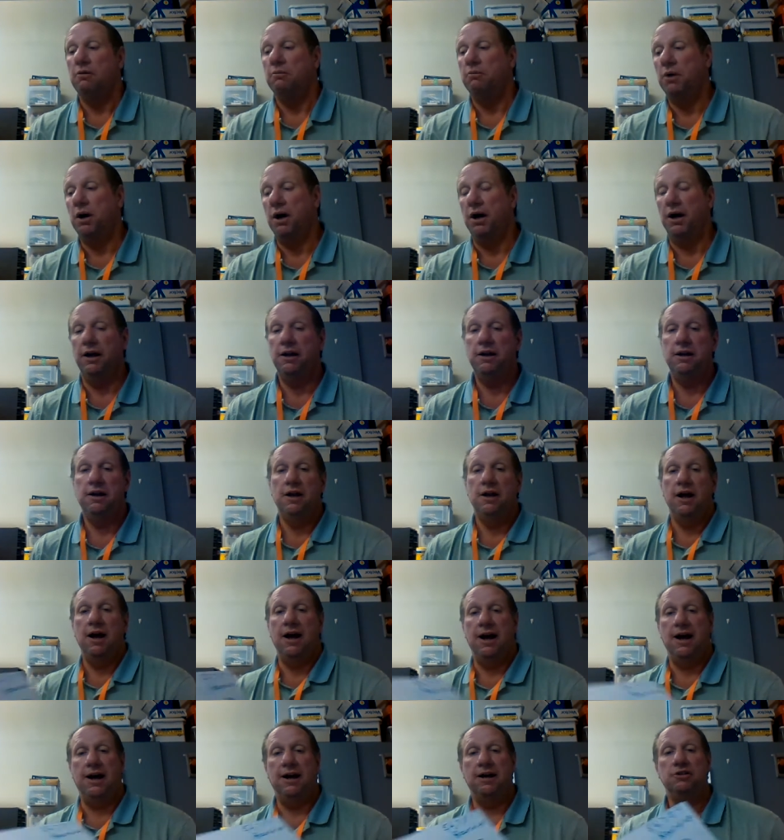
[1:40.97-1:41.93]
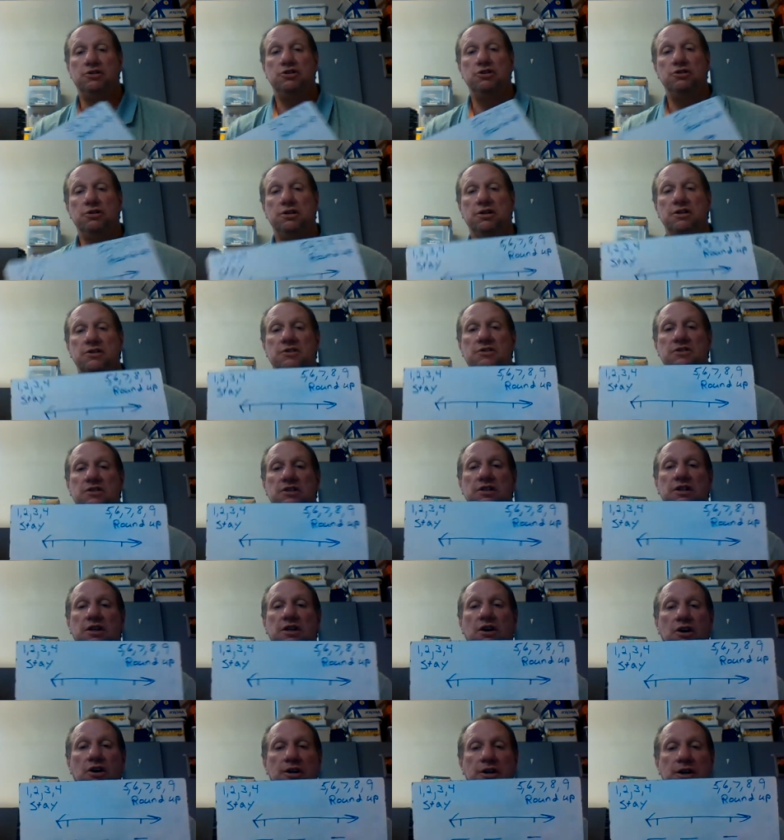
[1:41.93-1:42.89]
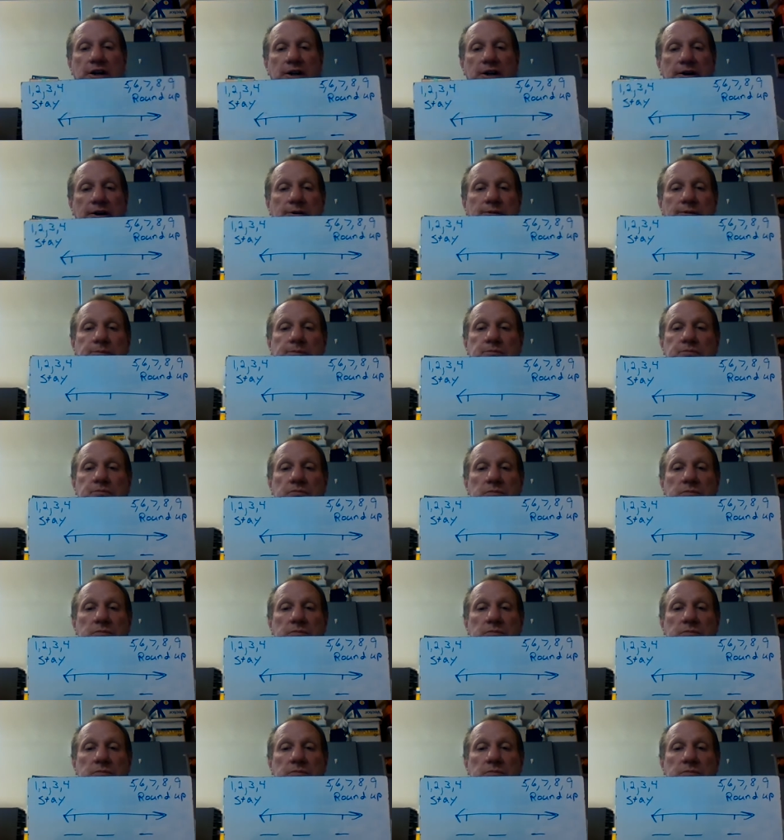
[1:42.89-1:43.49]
But as you can see on here,